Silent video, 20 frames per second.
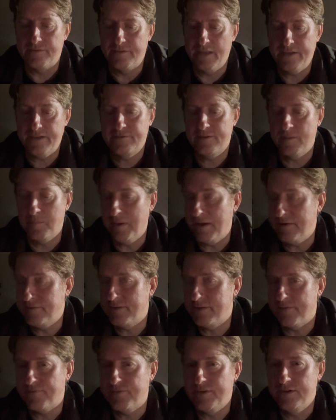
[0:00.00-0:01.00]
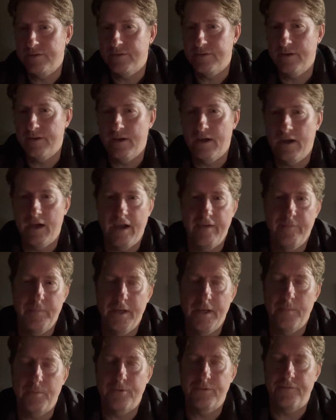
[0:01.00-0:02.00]
That's the best definition I've been
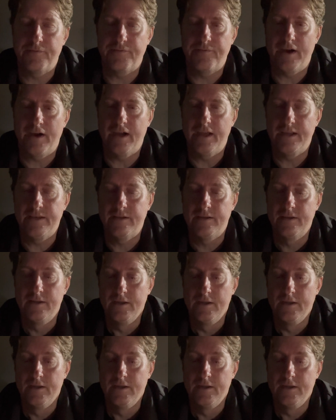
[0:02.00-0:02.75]
able to find.